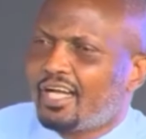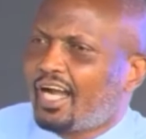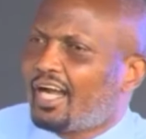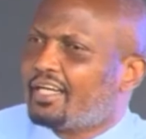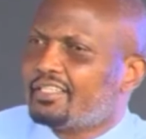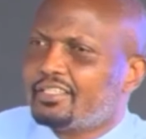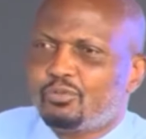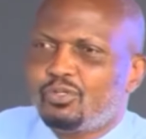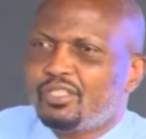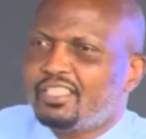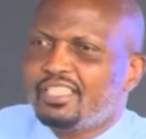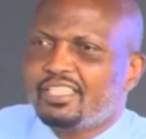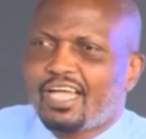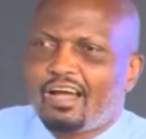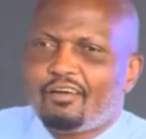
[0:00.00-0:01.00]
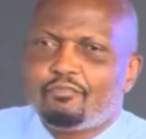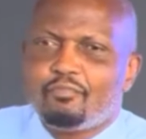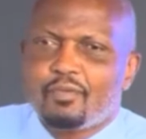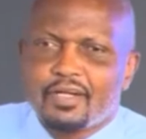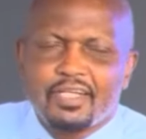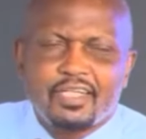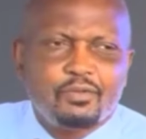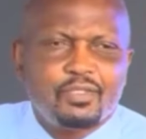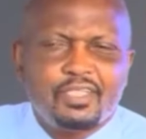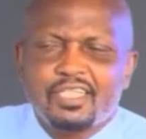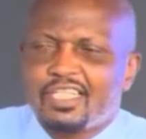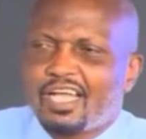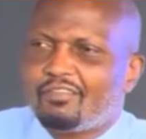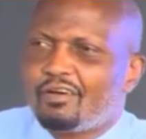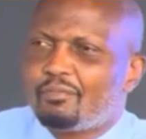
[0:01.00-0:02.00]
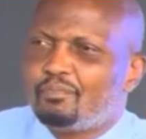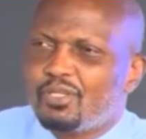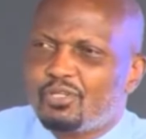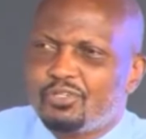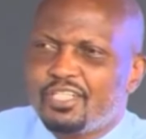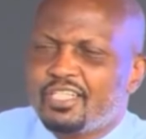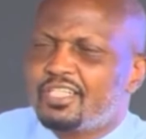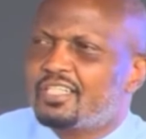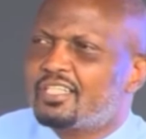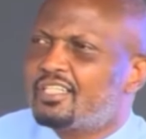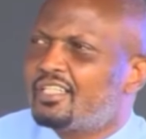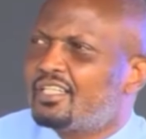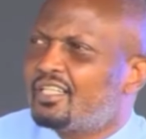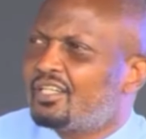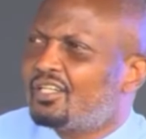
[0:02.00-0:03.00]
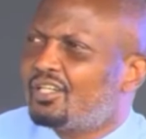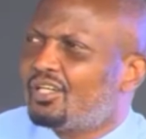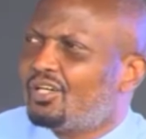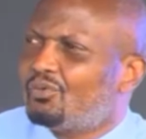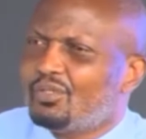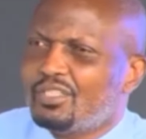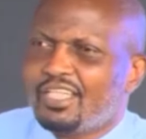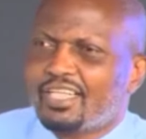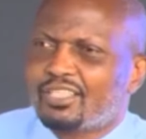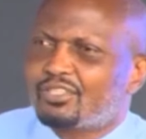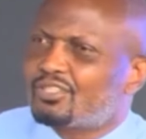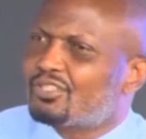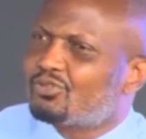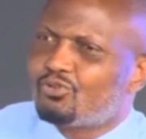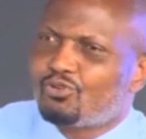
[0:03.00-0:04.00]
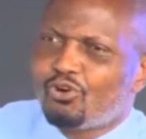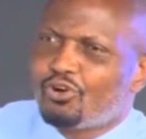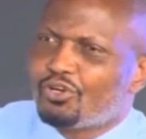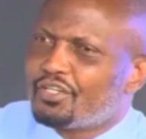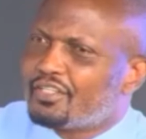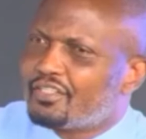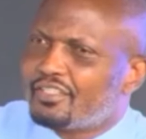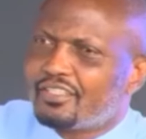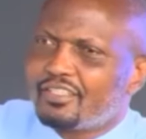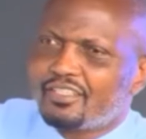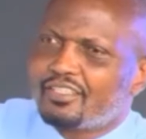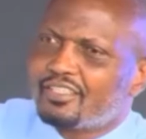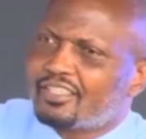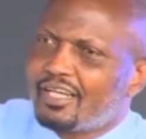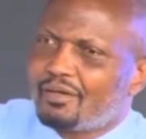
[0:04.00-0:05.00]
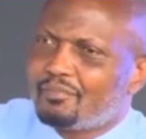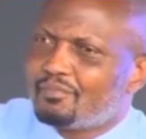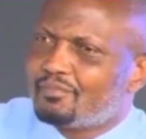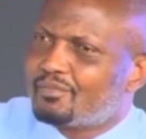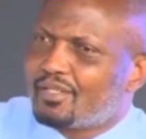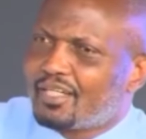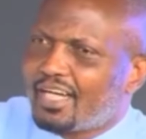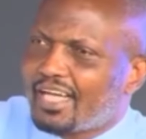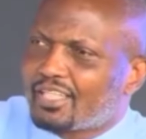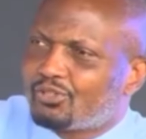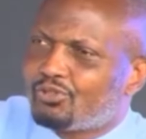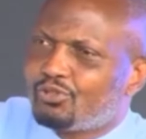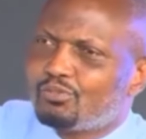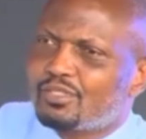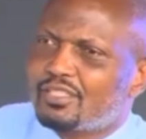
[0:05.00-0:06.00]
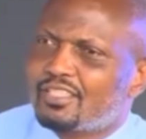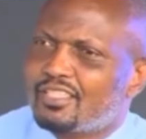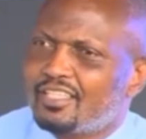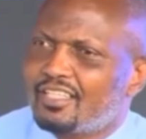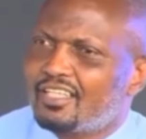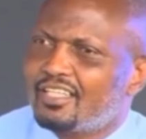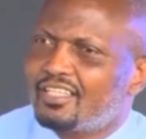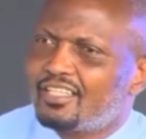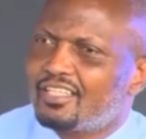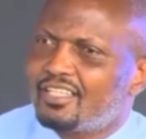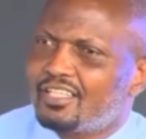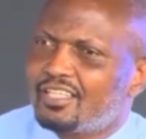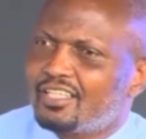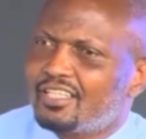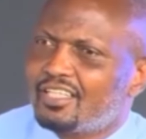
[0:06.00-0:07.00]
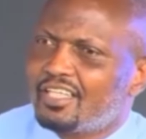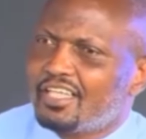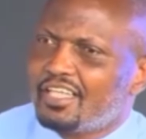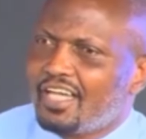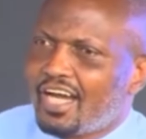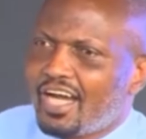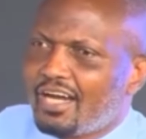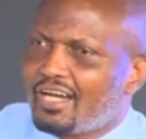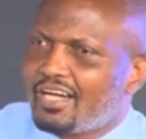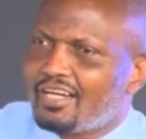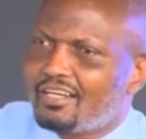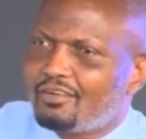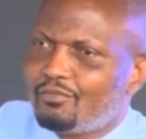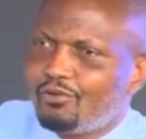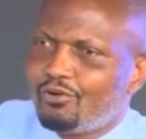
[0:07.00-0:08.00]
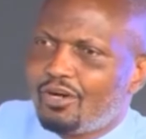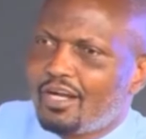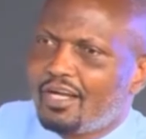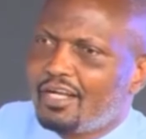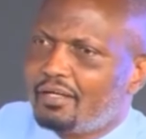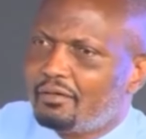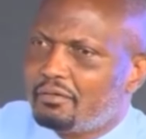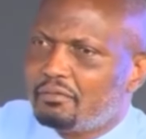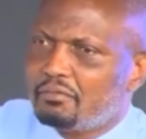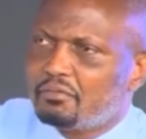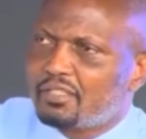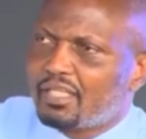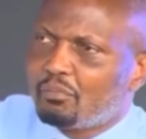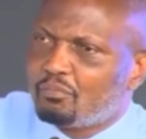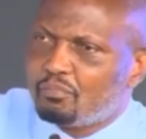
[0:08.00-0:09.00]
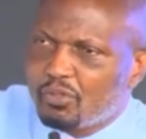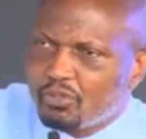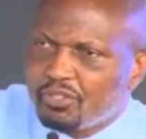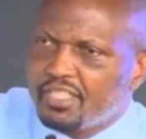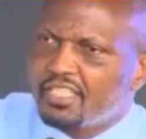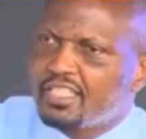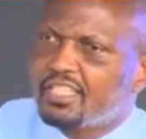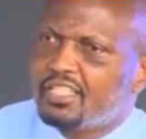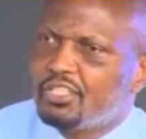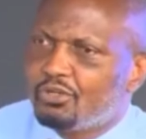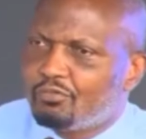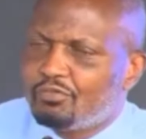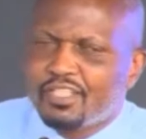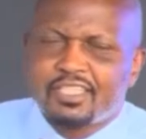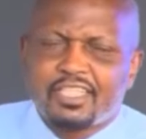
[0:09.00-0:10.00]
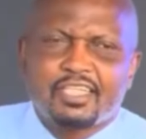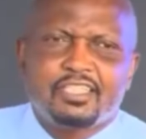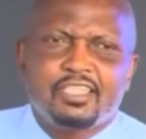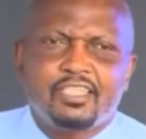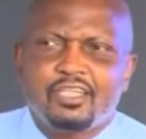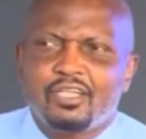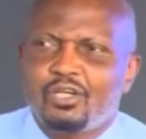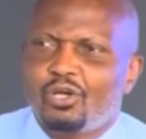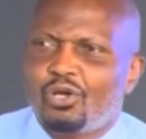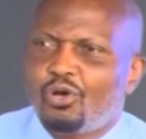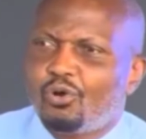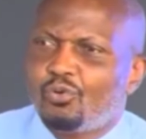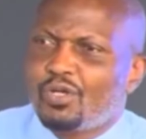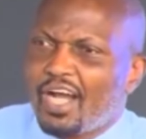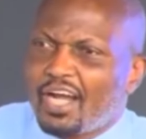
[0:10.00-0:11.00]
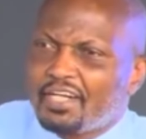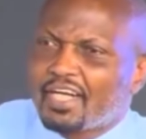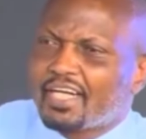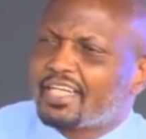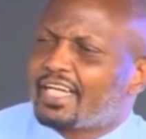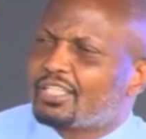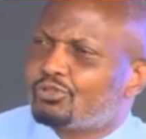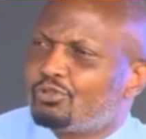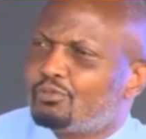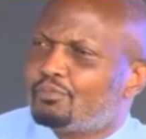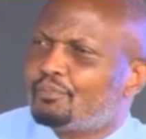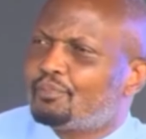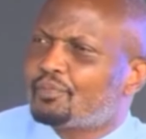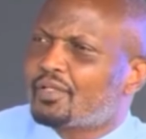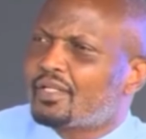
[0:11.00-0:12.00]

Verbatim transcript: and we didn't have money, we didn't have a building. We just took on some classrooms here for uh, some building renovated. We had a classroom.